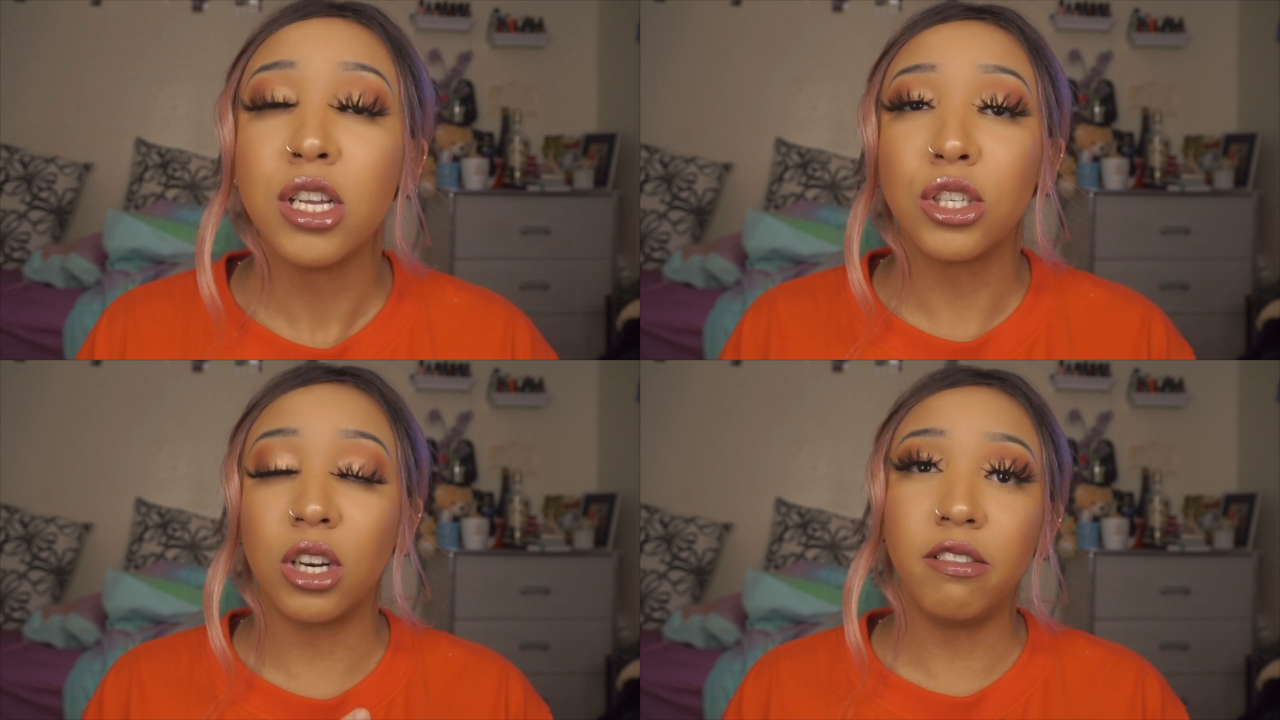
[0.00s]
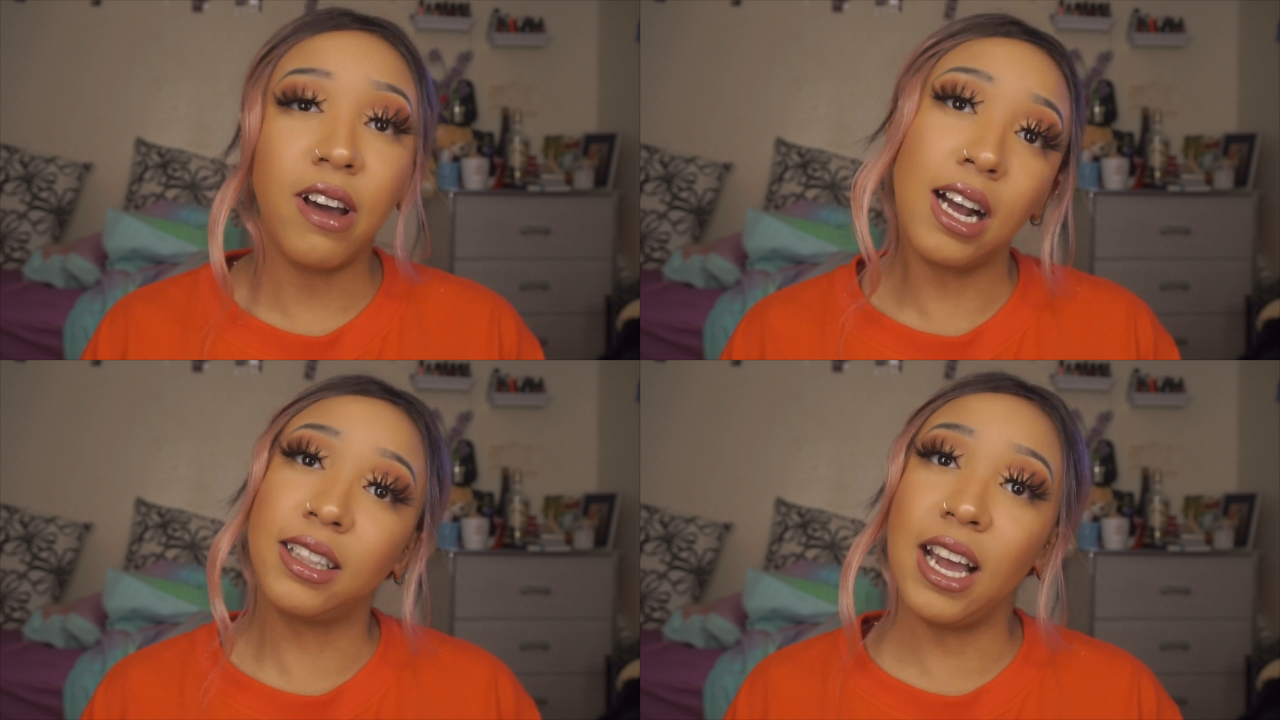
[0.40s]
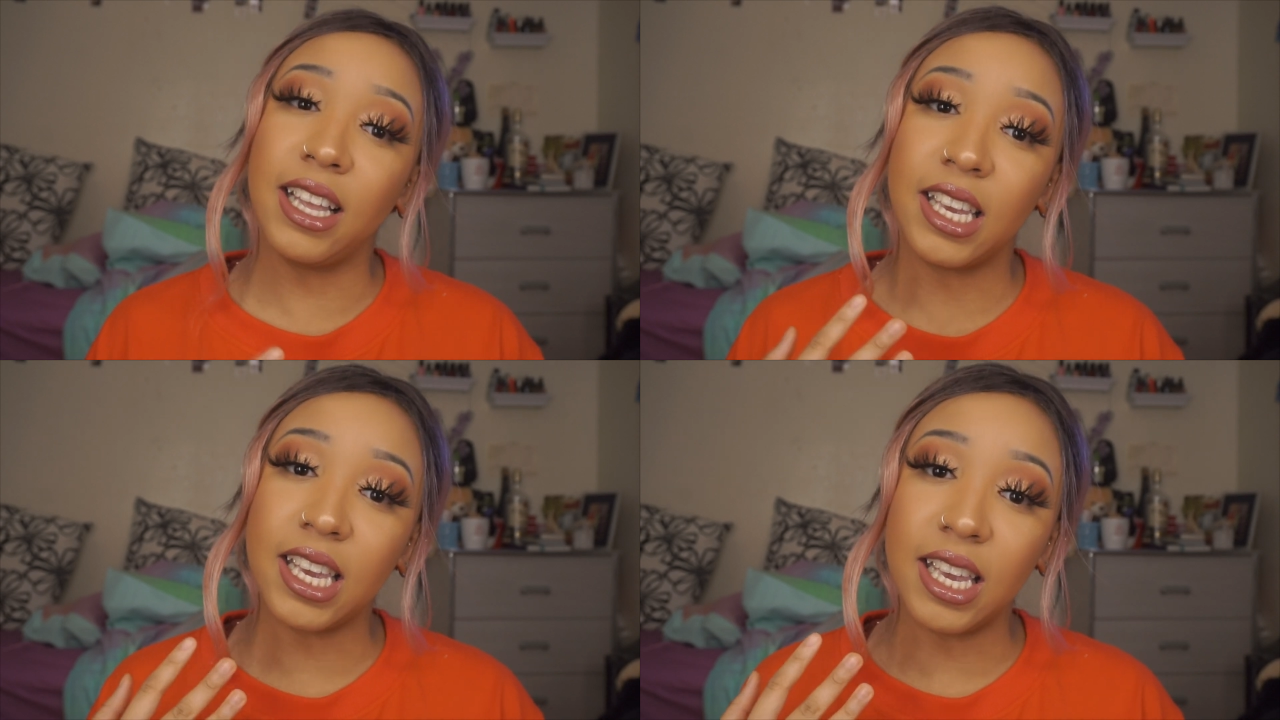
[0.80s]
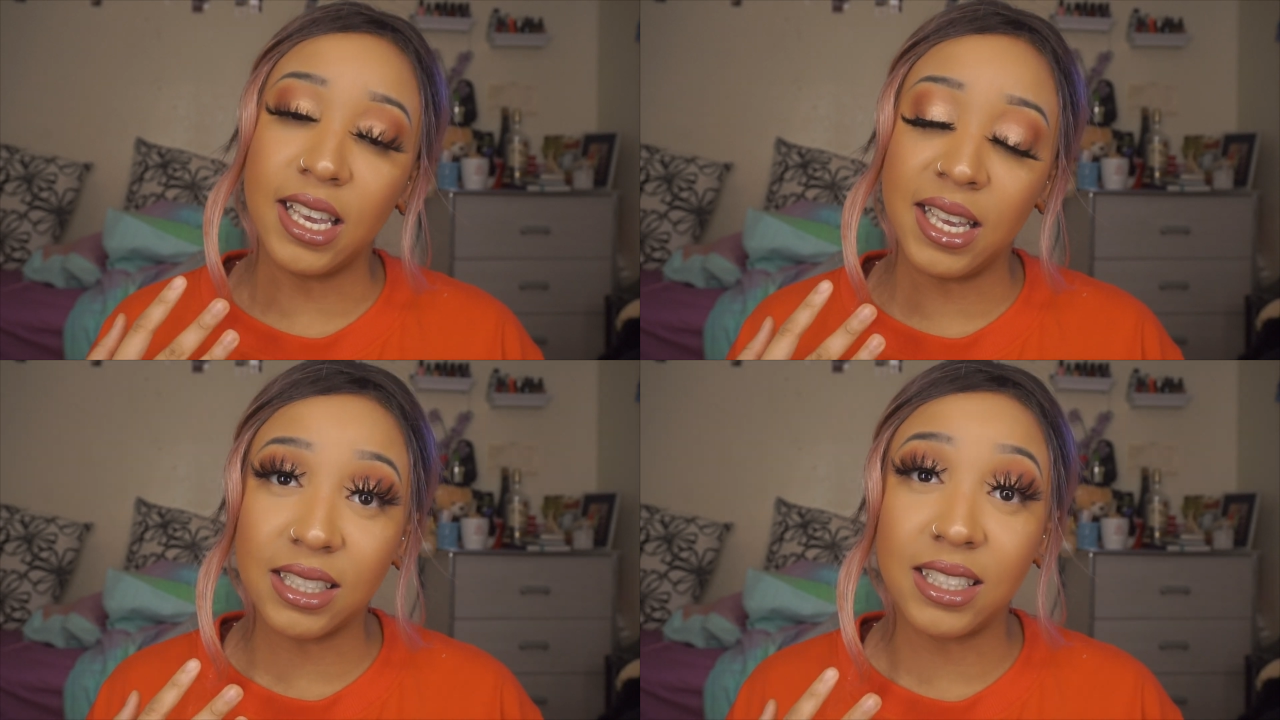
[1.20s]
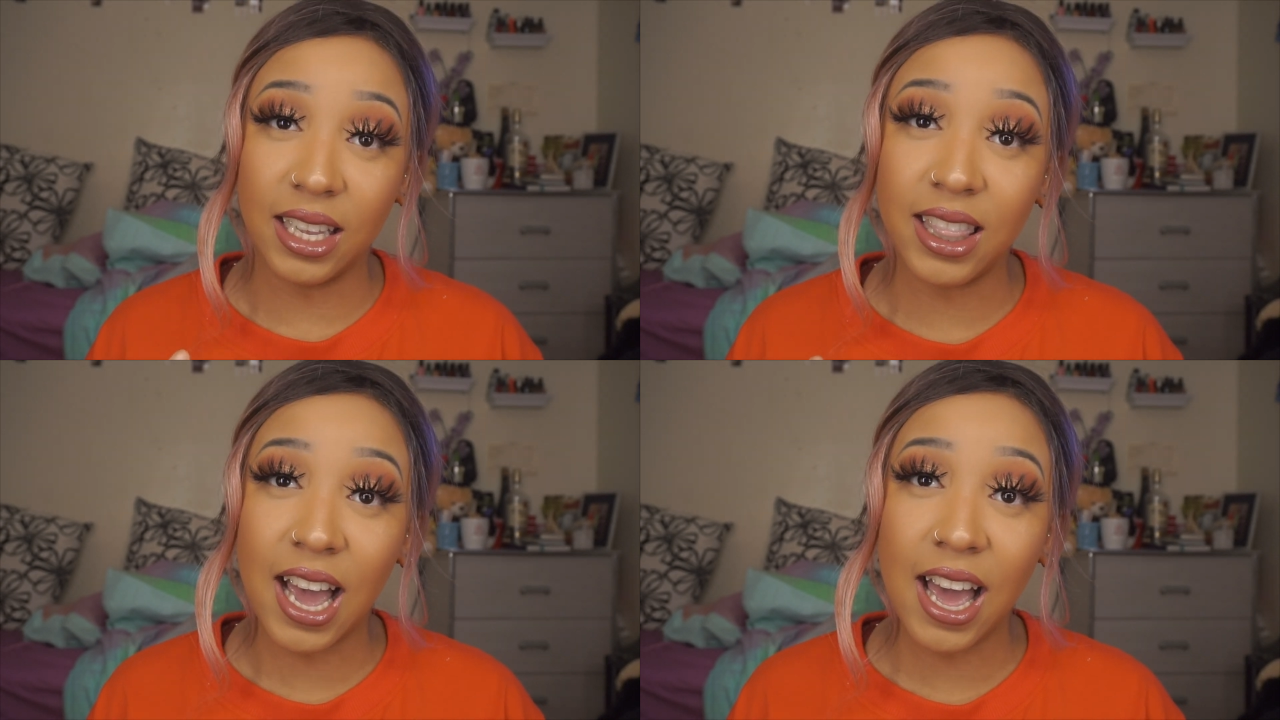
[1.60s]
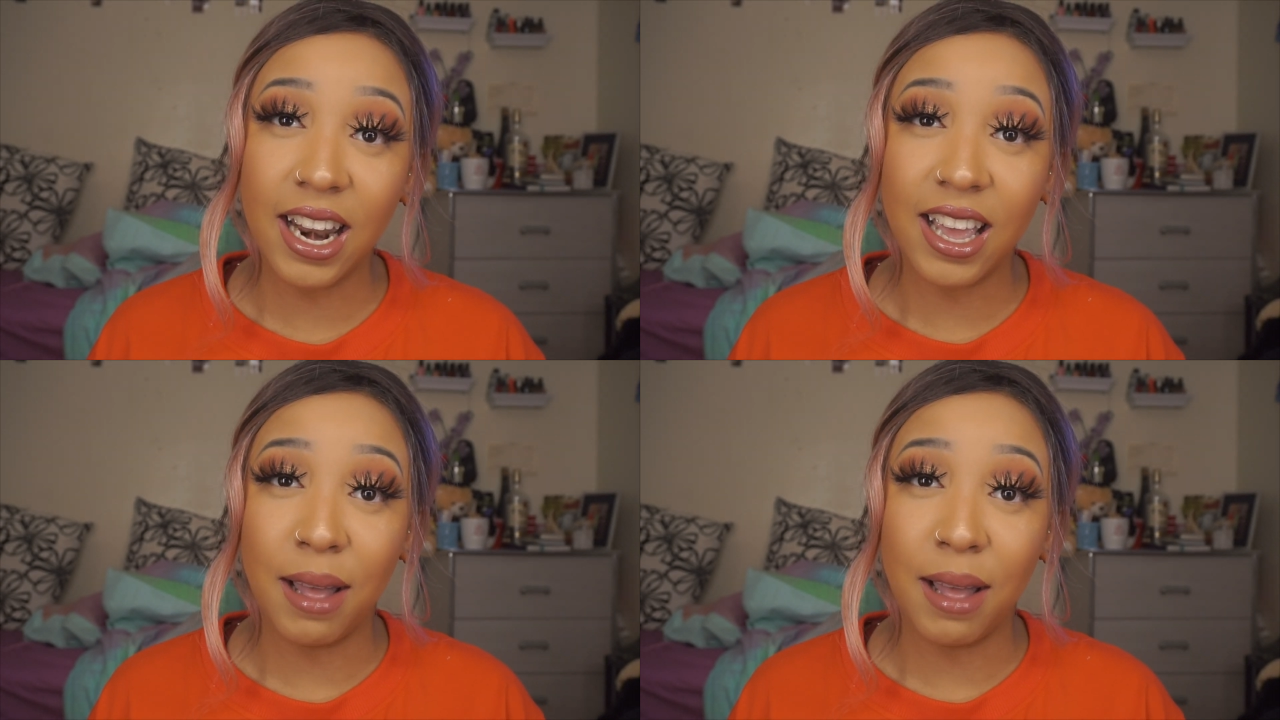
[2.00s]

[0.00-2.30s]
so the fact that he did that